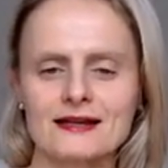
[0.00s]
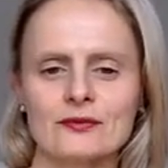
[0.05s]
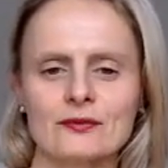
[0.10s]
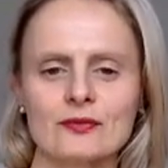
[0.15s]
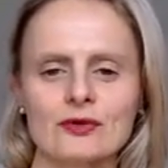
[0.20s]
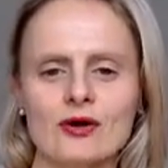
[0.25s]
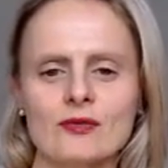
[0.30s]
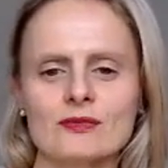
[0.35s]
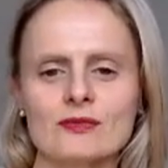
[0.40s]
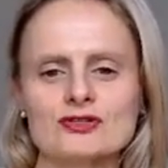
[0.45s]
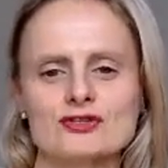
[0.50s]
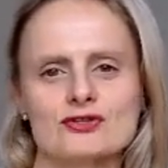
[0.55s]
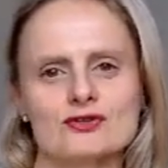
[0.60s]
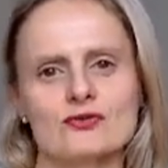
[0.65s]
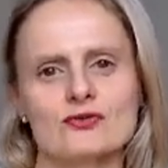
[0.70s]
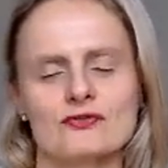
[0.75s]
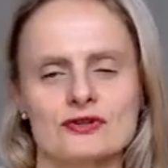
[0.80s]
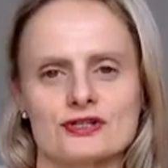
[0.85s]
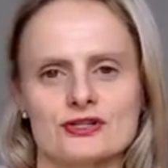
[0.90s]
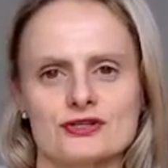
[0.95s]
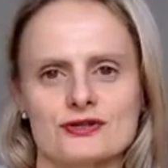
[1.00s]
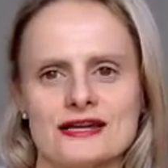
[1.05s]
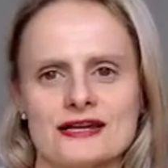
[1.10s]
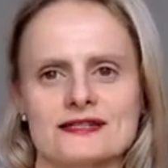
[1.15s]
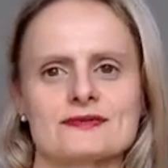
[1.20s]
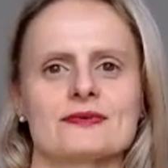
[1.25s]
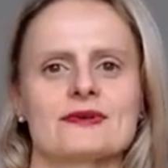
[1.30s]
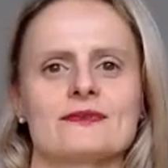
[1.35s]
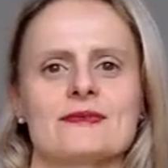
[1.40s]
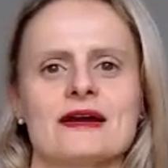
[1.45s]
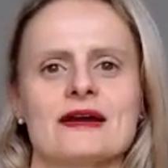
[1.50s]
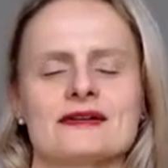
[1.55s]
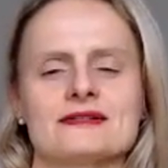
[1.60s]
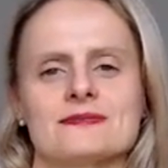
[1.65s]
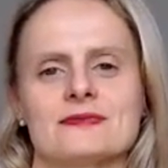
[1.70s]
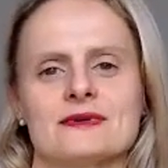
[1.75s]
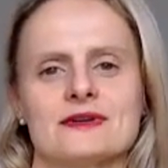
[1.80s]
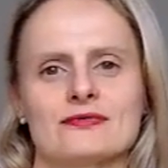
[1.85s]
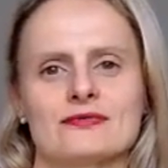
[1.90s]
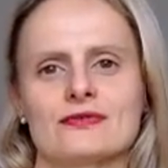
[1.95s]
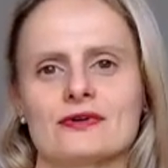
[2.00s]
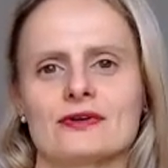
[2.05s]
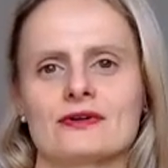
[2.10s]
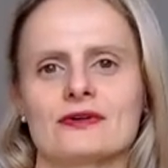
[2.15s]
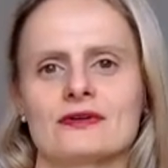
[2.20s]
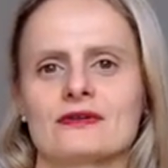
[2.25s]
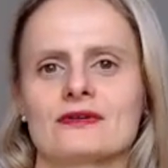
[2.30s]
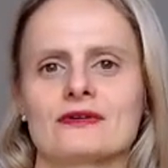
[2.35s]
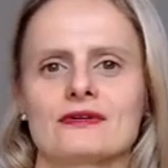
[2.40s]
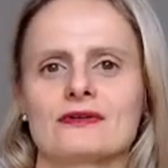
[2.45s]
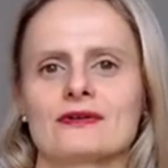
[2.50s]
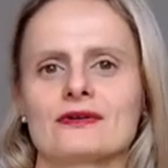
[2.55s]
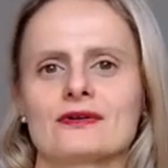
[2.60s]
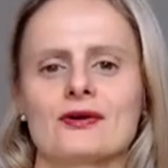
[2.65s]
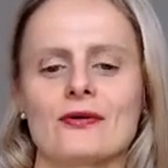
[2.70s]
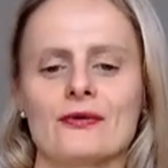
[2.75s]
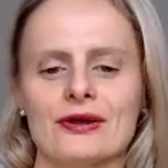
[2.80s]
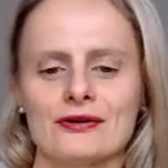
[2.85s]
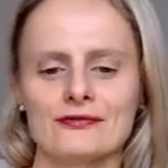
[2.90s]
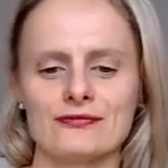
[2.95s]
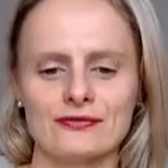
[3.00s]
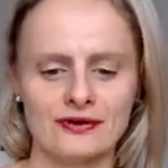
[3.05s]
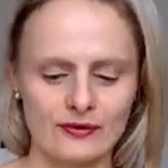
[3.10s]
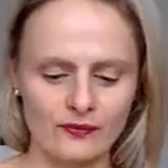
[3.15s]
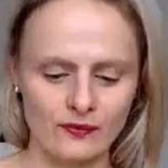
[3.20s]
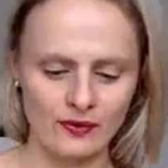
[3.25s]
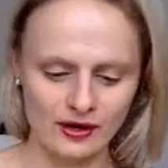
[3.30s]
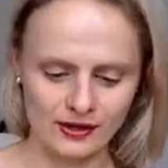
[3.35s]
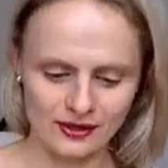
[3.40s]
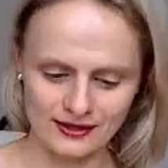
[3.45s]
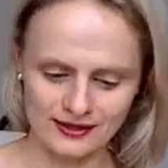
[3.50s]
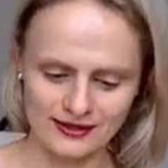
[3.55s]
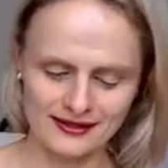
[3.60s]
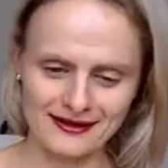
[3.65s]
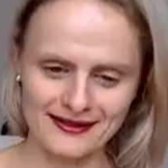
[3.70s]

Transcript: we almost overdressed with my husband for going for a walk.